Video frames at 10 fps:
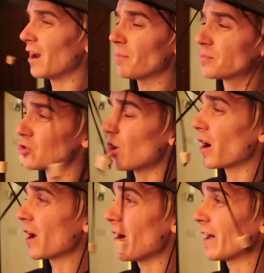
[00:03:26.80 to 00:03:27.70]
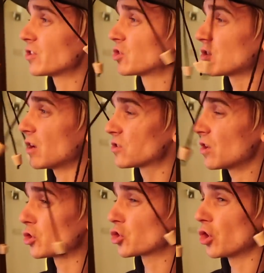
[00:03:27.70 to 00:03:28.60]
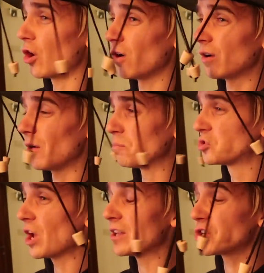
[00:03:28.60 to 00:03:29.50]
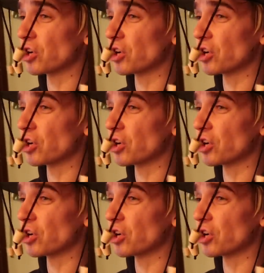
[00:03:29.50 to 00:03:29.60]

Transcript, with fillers: and I'm drunk. I've had a shot, a jelly